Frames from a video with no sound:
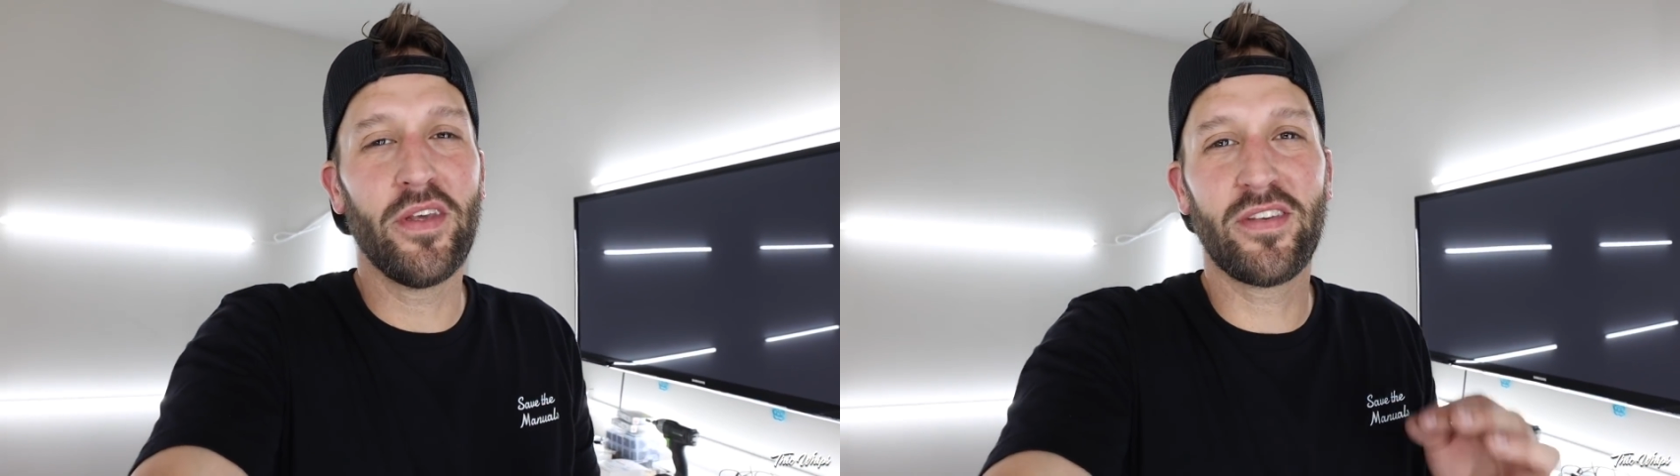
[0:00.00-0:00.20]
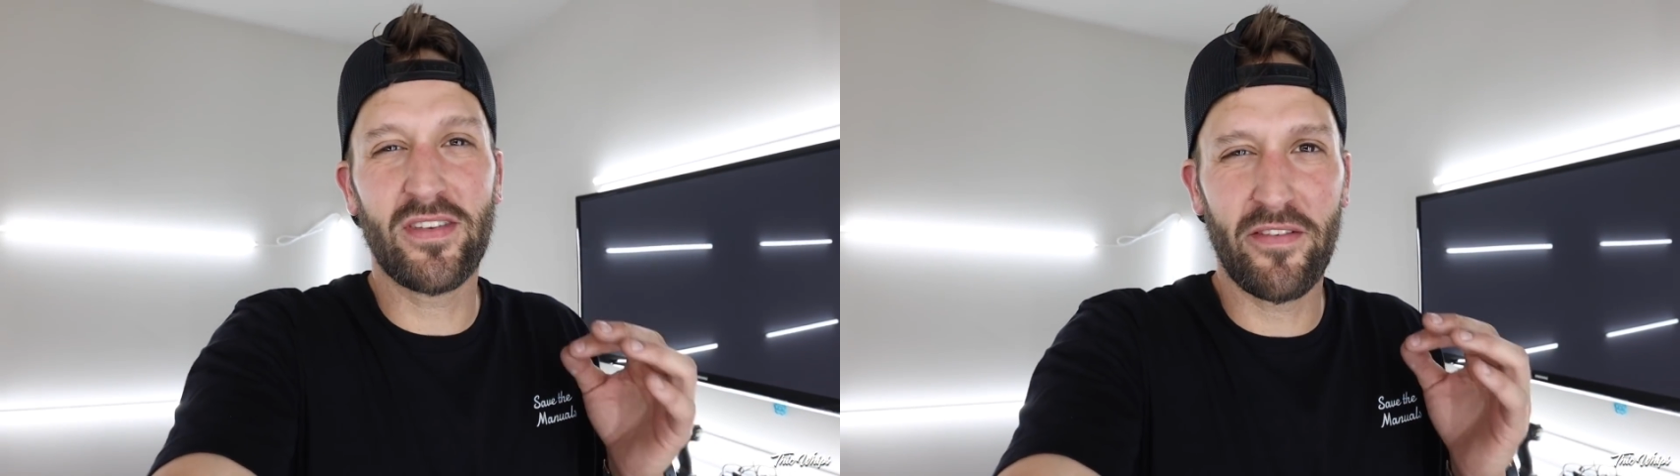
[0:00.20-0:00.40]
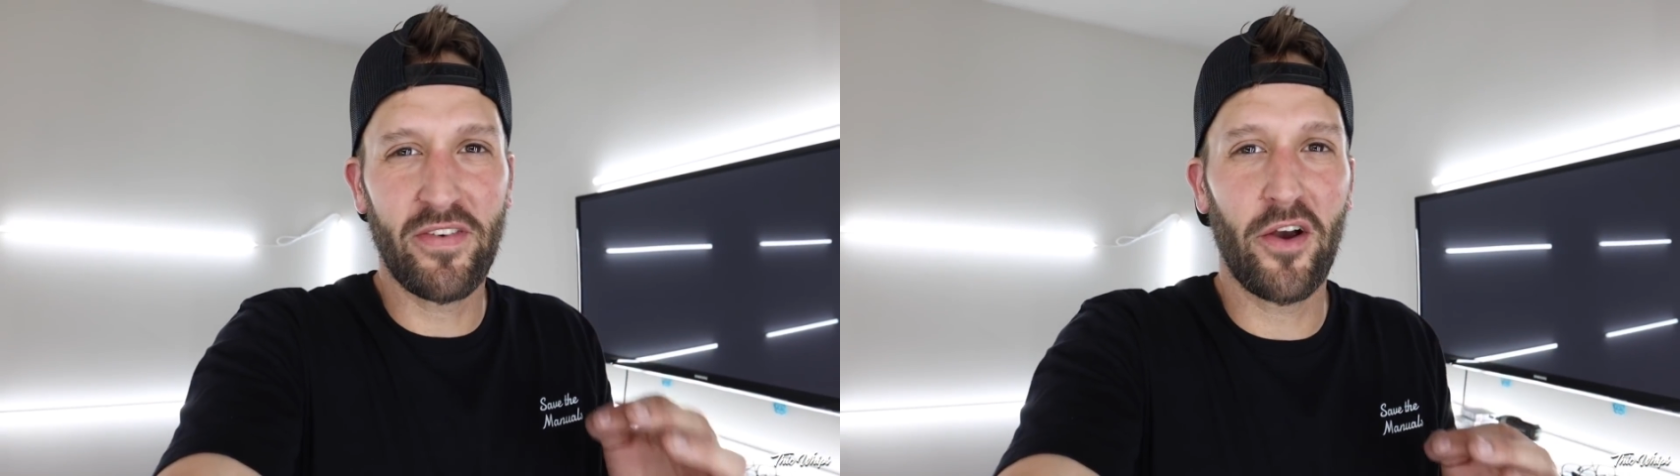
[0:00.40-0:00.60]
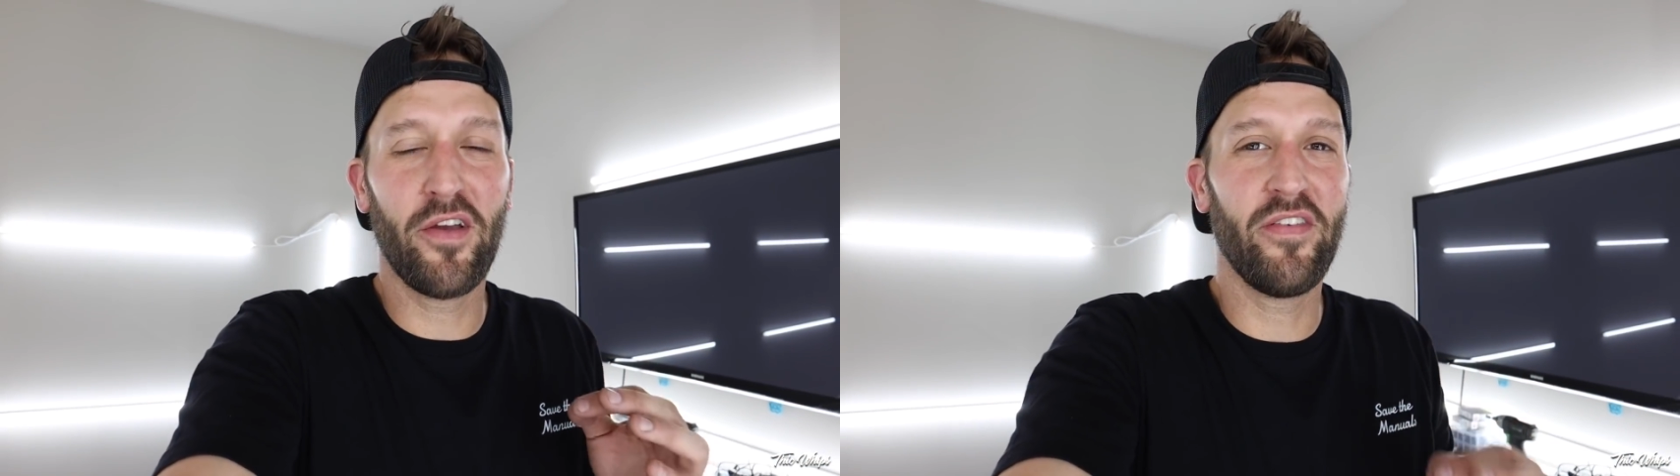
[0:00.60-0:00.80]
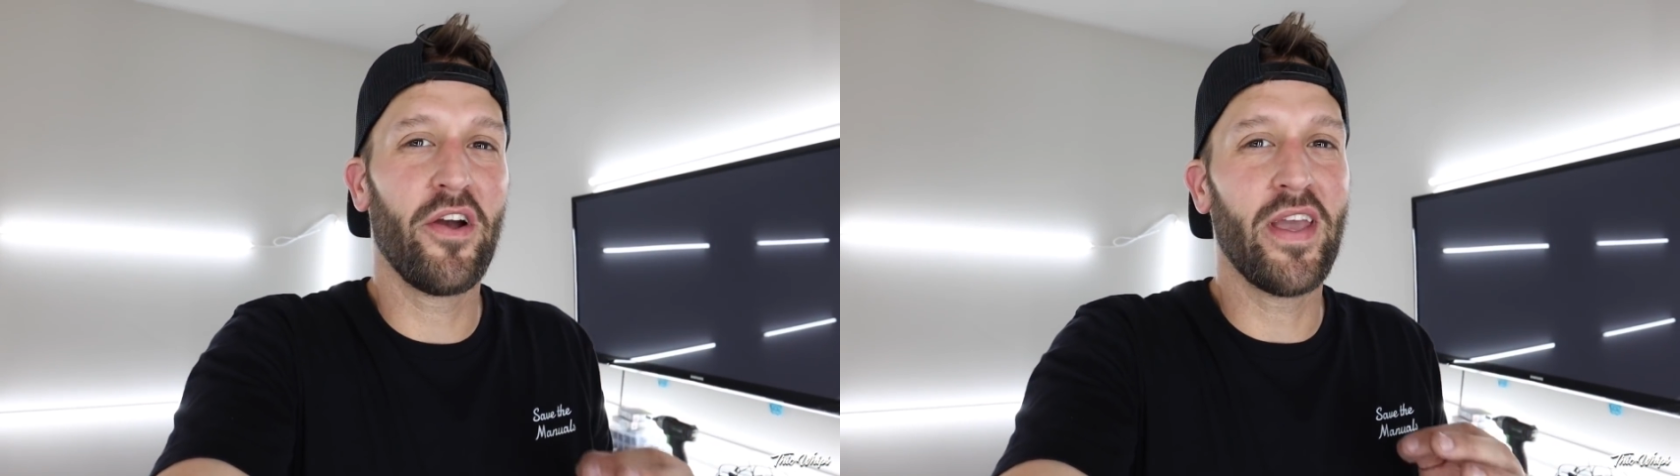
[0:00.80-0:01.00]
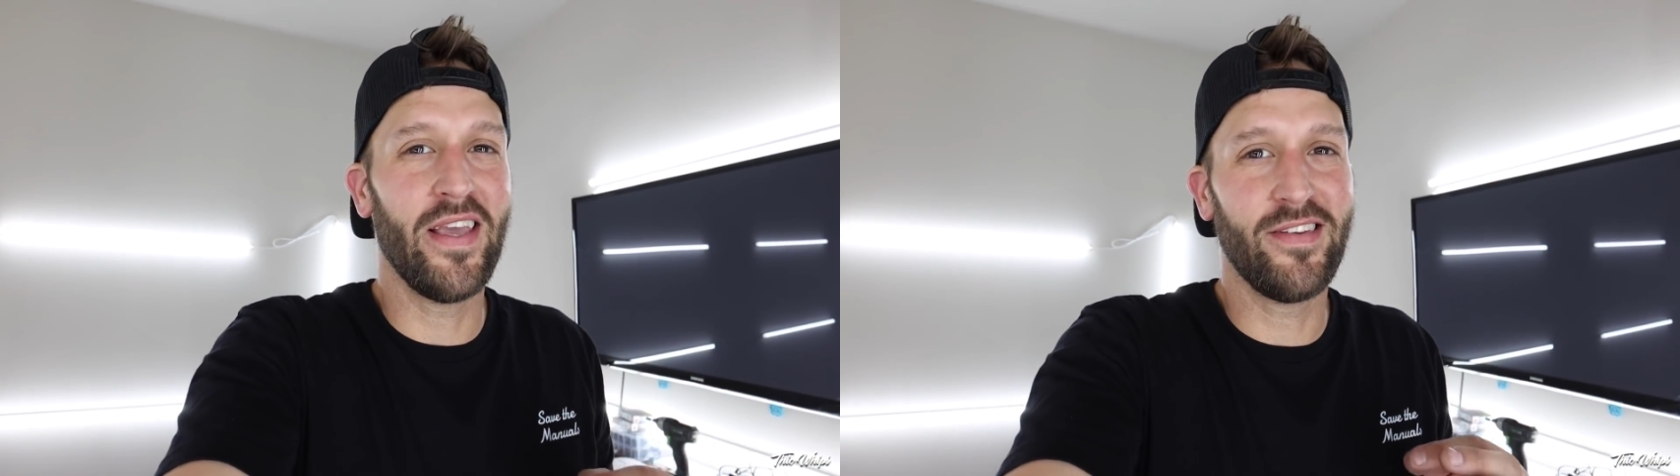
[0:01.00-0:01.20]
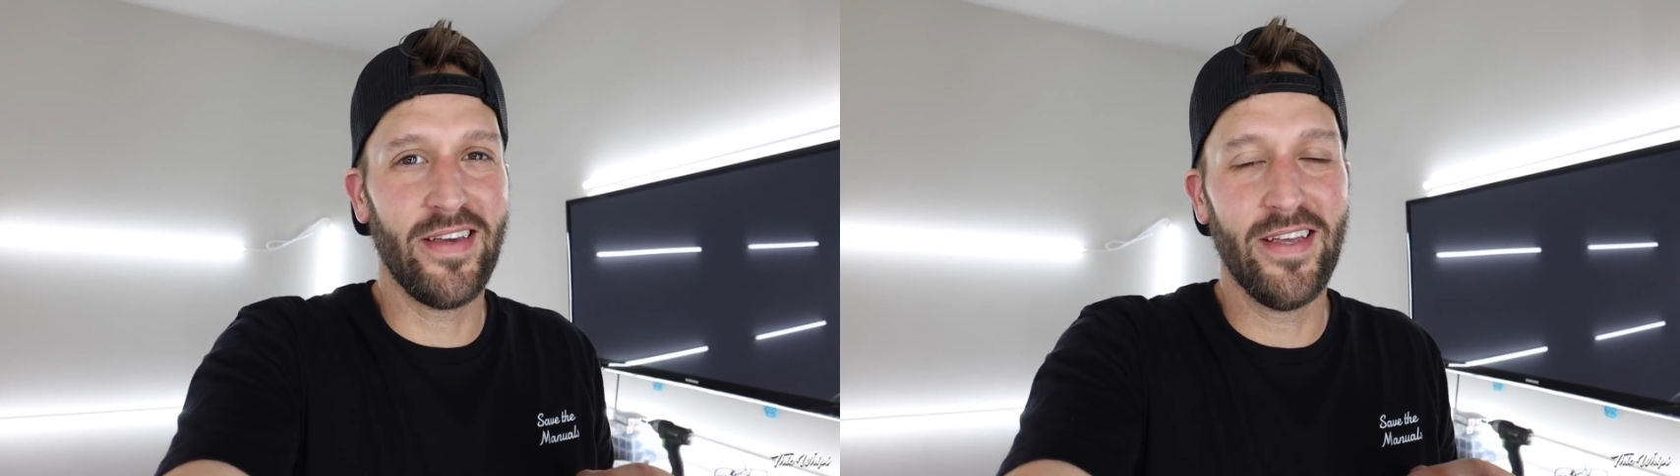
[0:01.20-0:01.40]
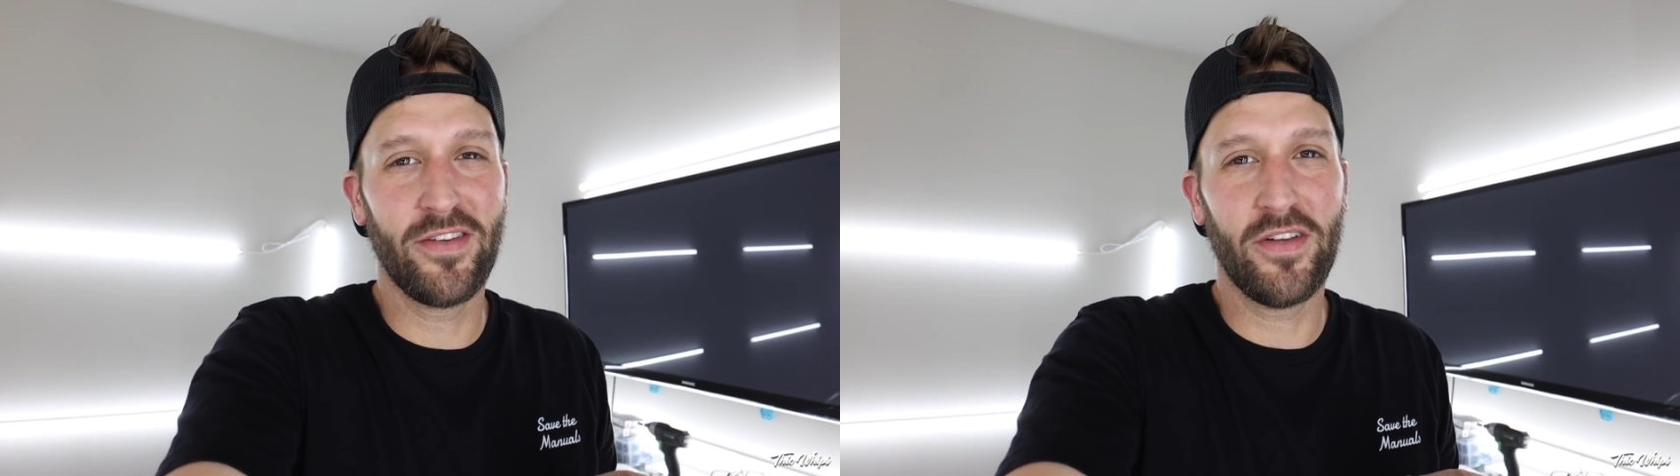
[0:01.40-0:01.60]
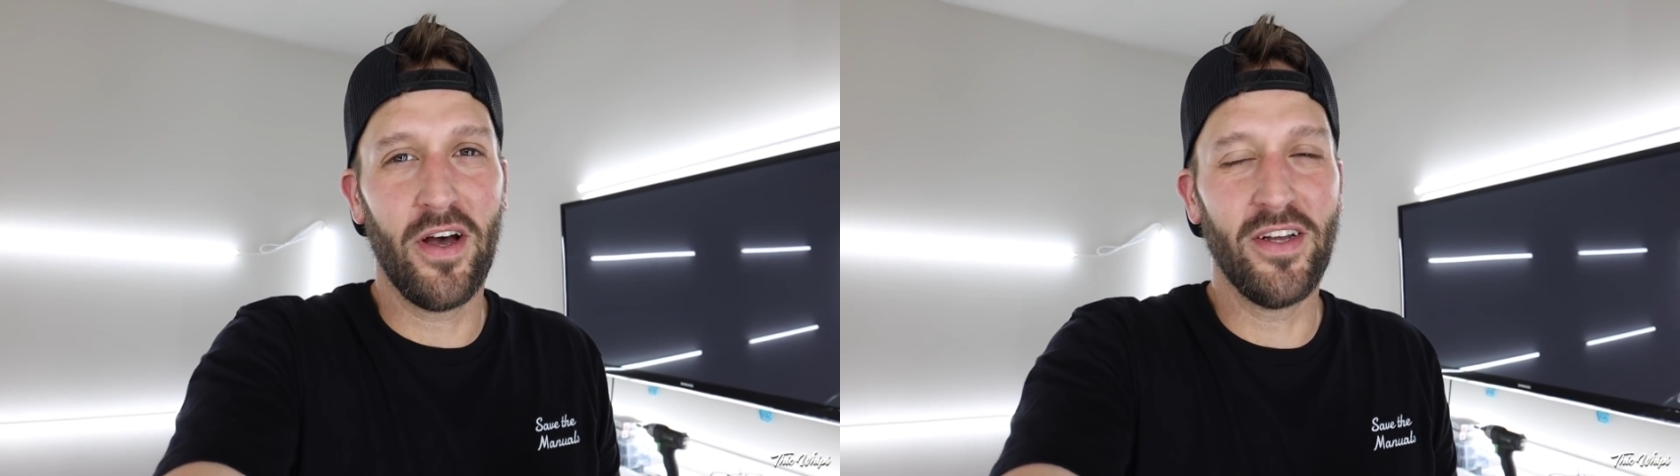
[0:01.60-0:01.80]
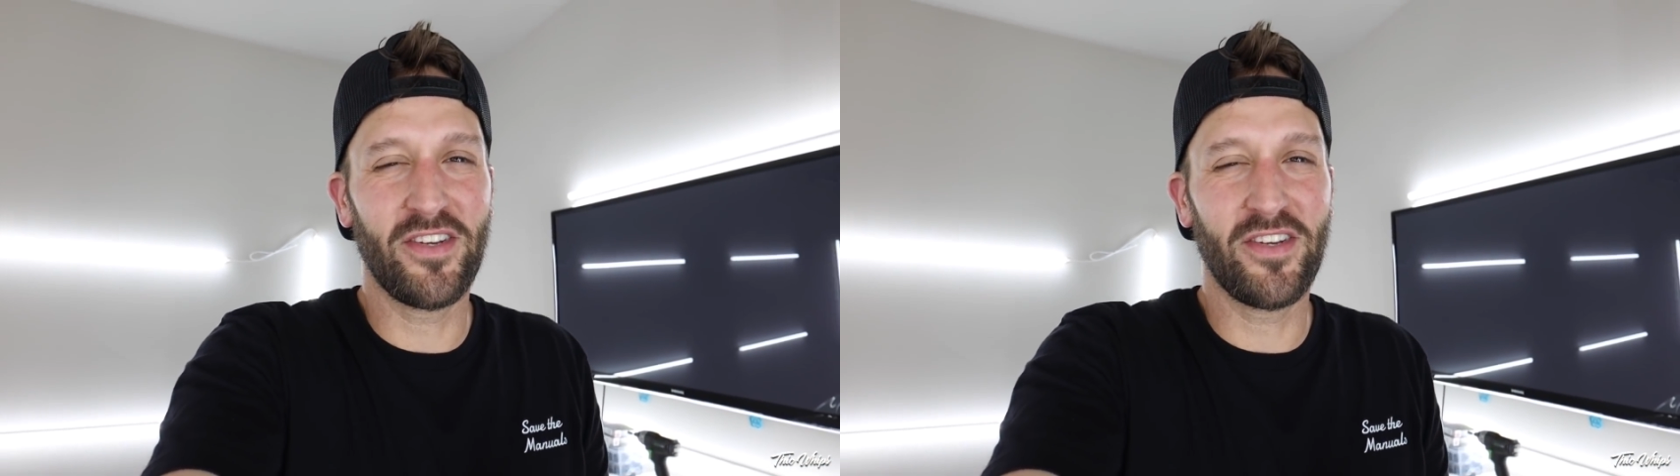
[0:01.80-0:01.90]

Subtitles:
This is a very, very easy install.